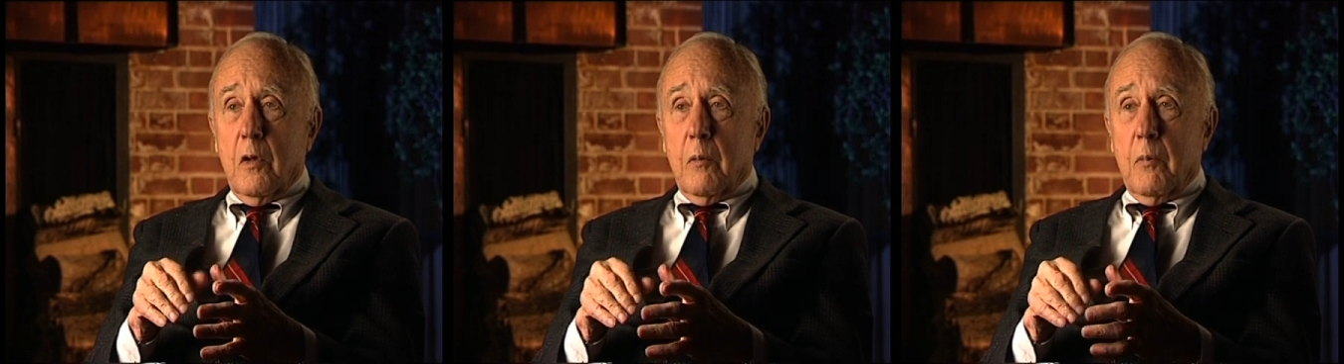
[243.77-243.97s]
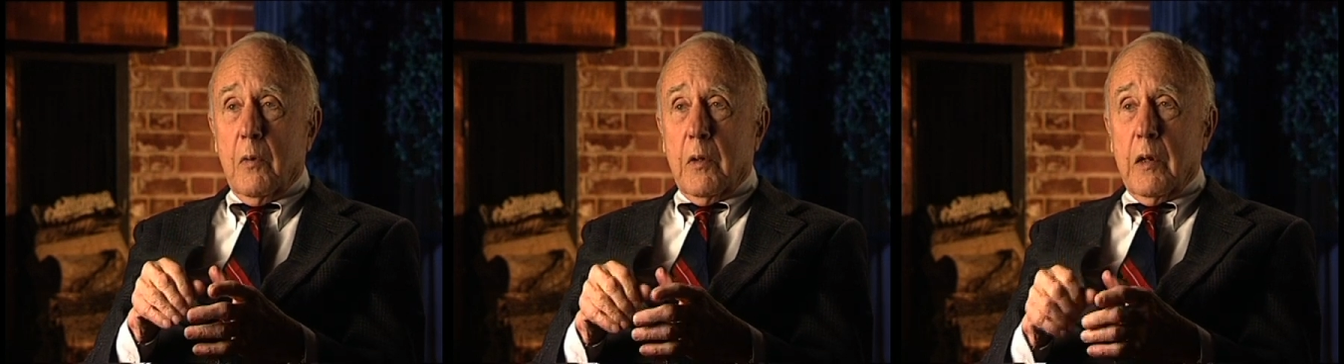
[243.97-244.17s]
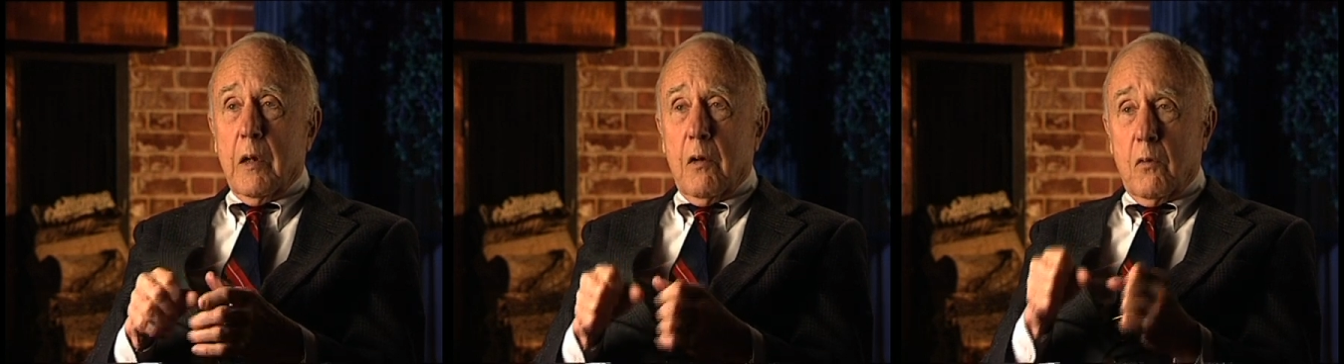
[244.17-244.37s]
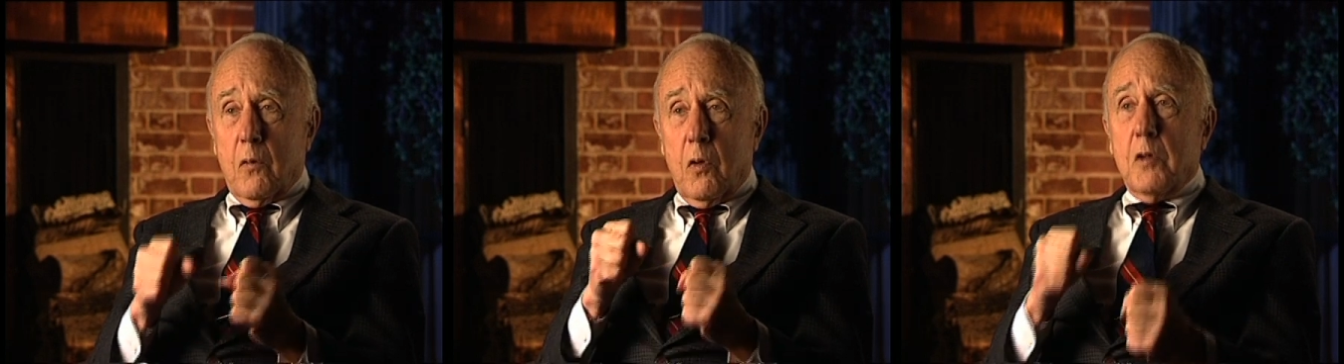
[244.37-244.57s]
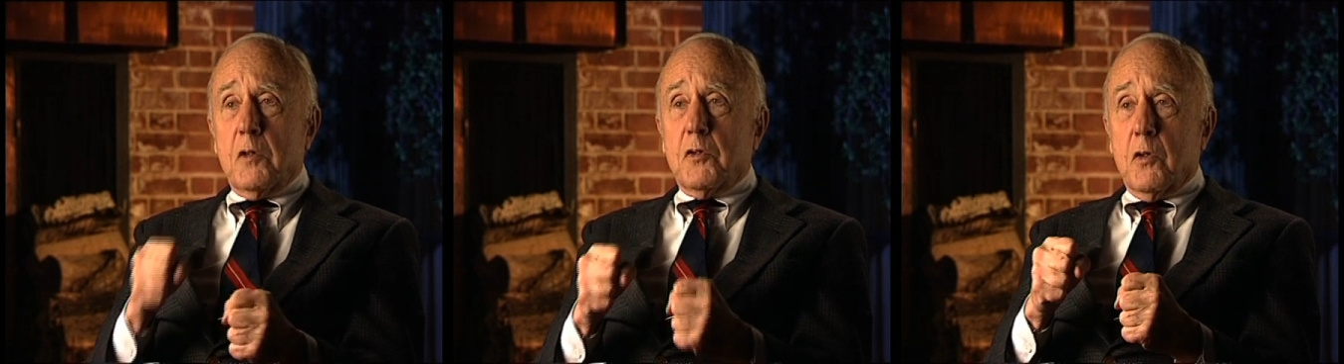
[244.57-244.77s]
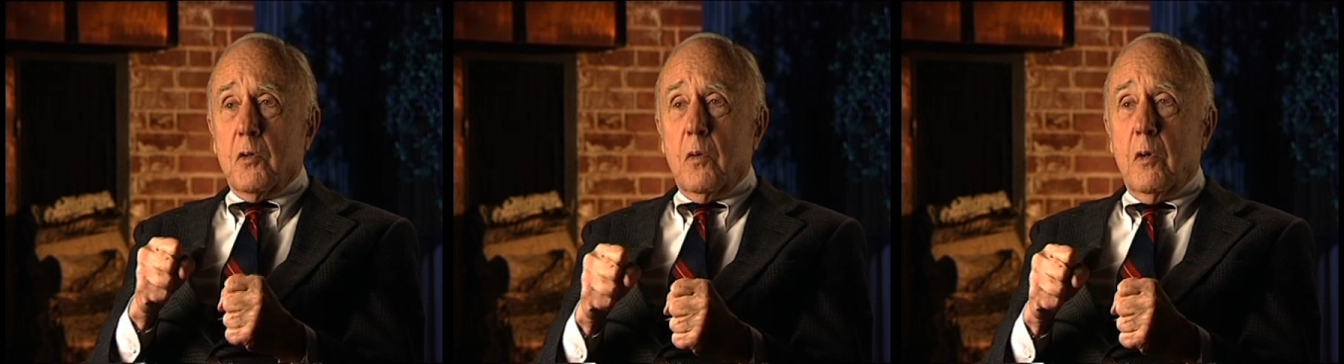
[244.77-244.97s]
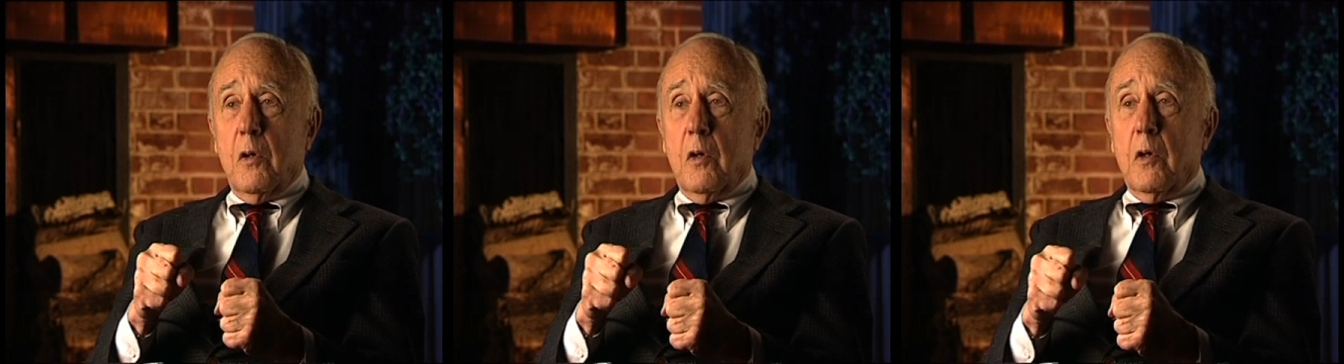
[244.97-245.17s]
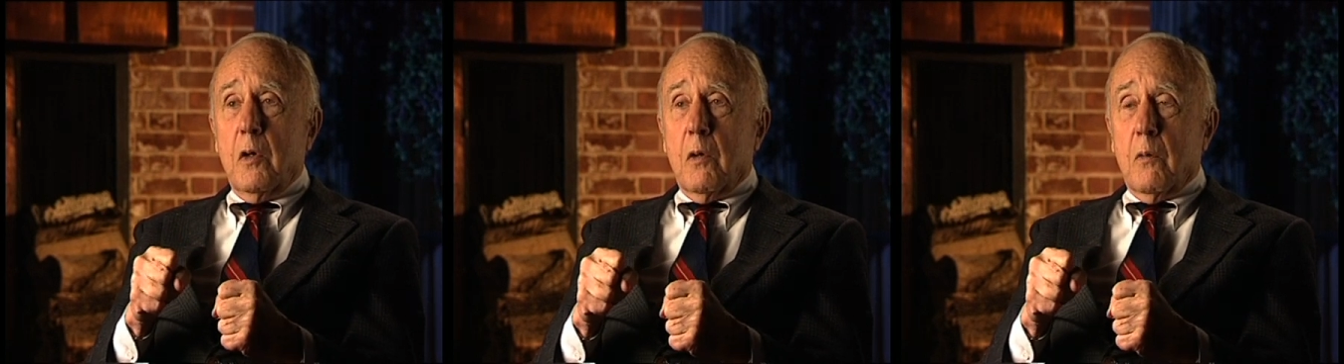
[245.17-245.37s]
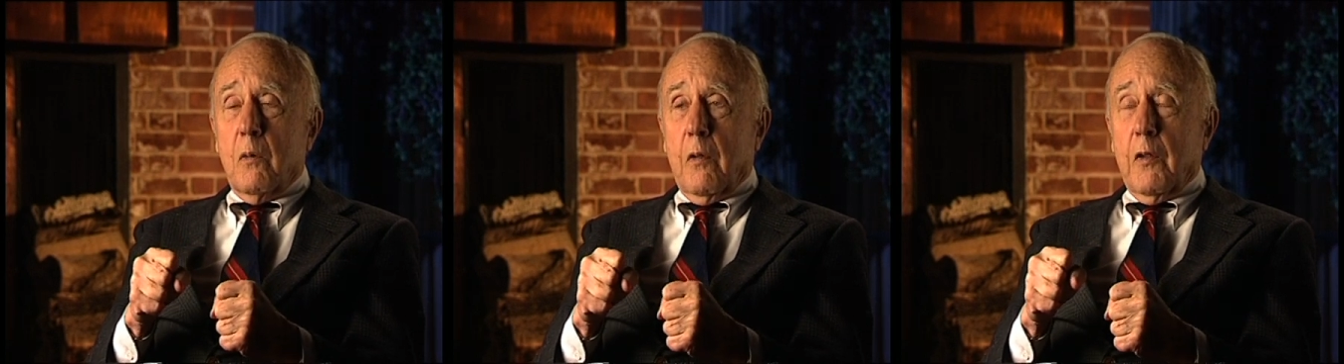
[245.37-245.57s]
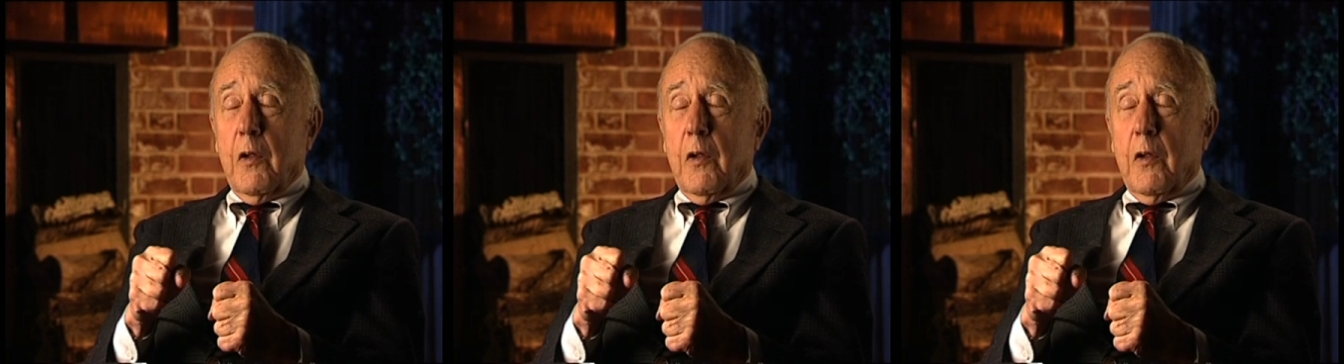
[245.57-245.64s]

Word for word: But how could you? Well,